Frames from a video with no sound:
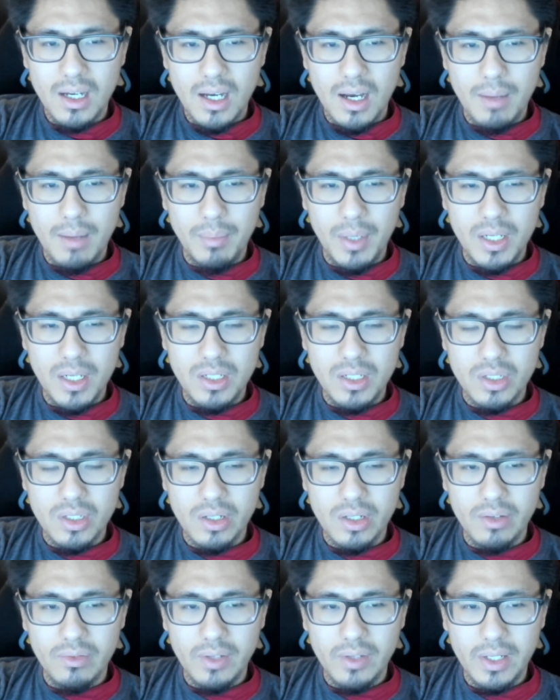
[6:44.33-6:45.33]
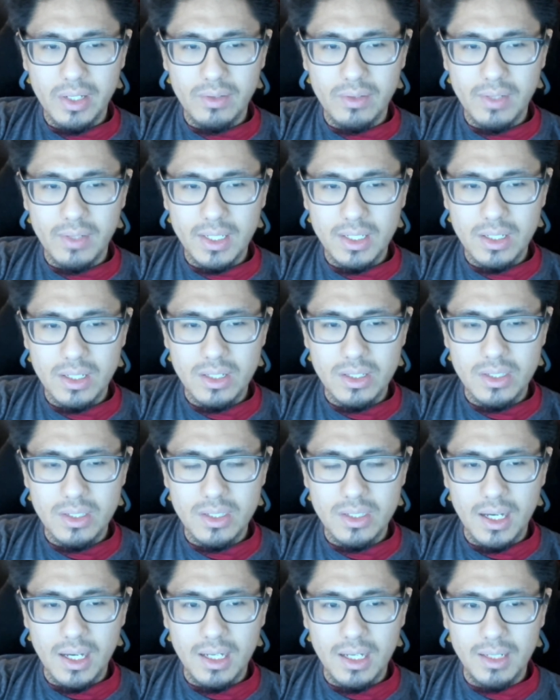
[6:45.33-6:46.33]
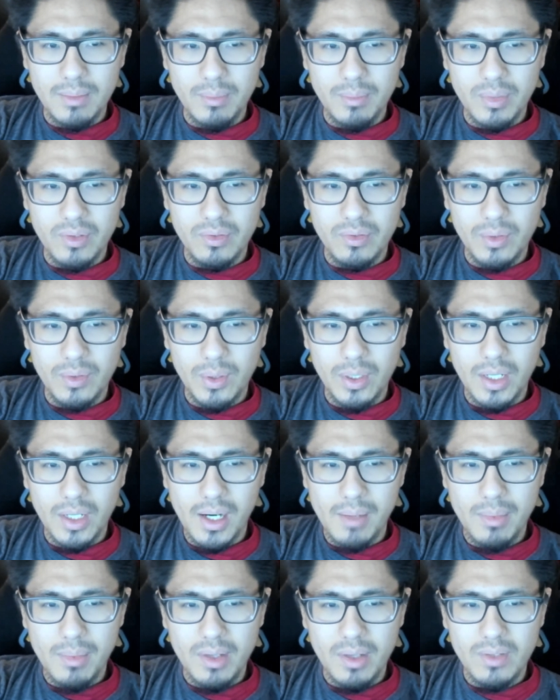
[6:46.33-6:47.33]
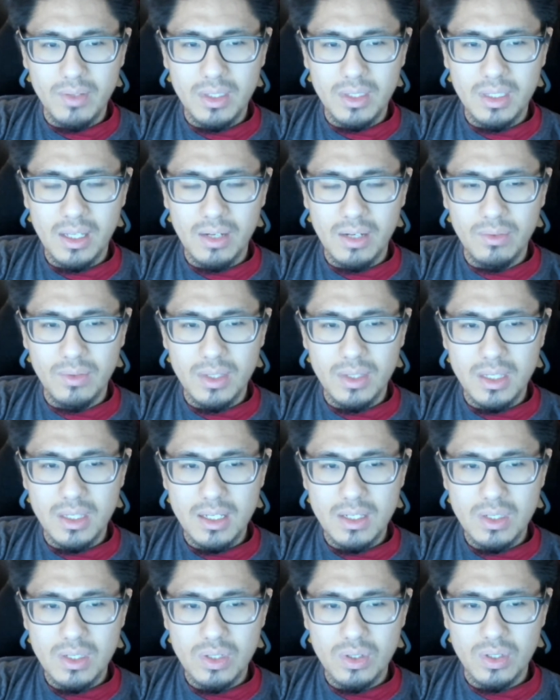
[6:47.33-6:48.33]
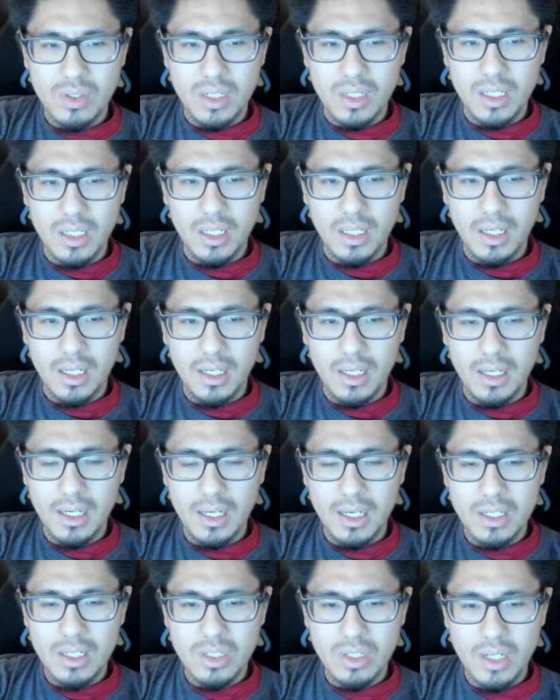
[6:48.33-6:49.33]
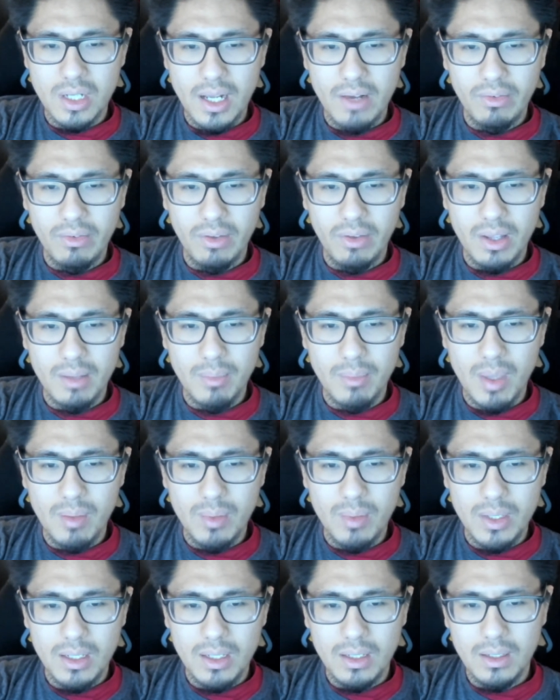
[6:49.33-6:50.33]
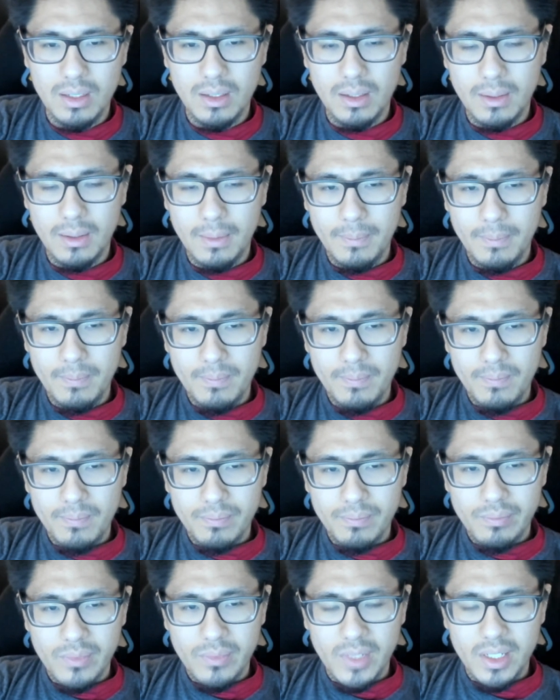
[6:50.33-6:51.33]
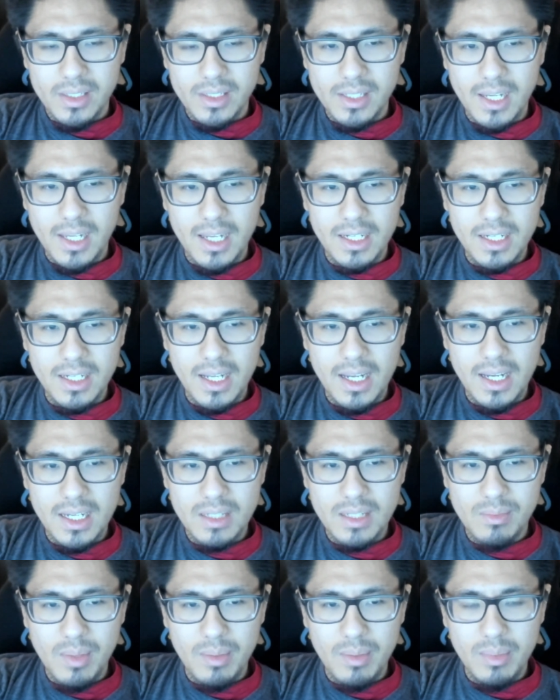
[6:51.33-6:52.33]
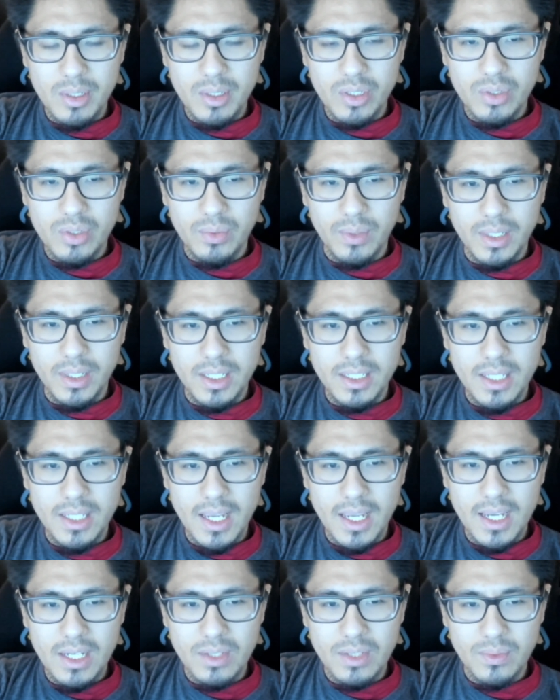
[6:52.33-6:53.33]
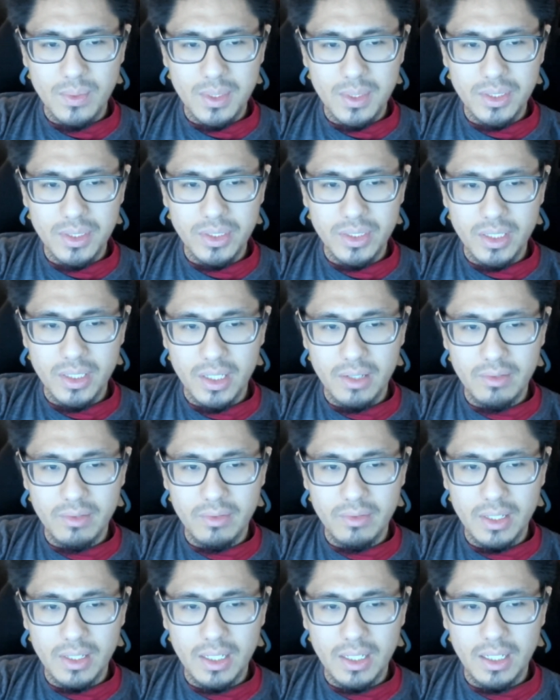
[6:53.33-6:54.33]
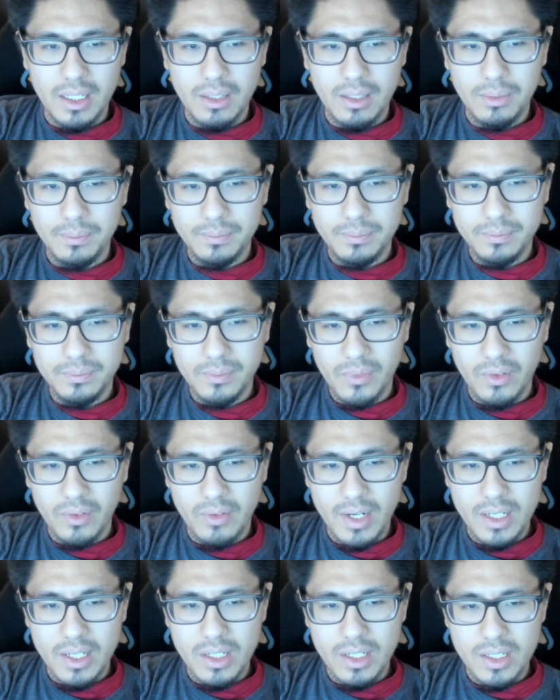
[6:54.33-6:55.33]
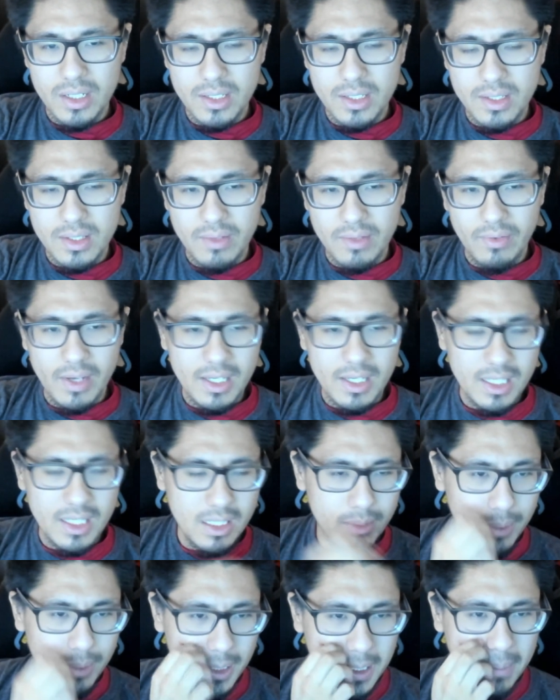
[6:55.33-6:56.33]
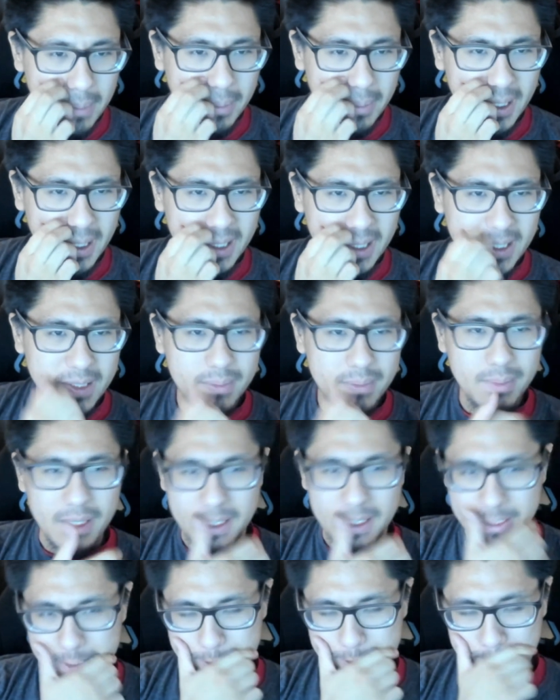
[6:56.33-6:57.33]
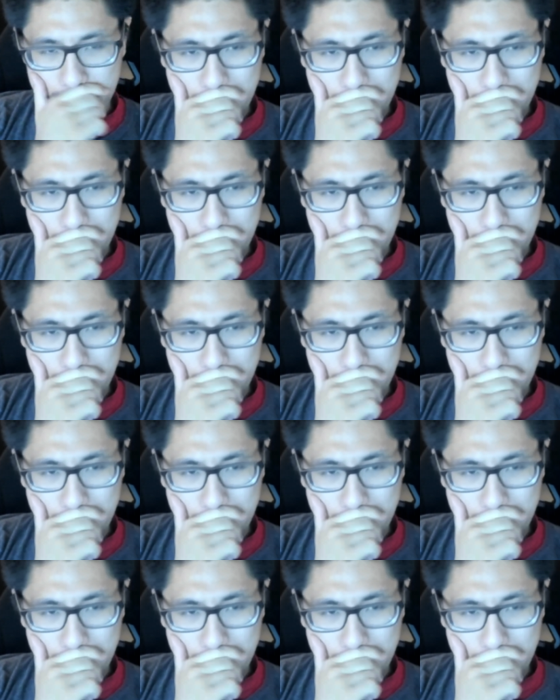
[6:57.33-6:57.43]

a bunch of uh, records done before I'm even done with this streak. Uh, I should have like maybe 10 days, maybe 20 days worth of uh, records if I keep it up at this pace.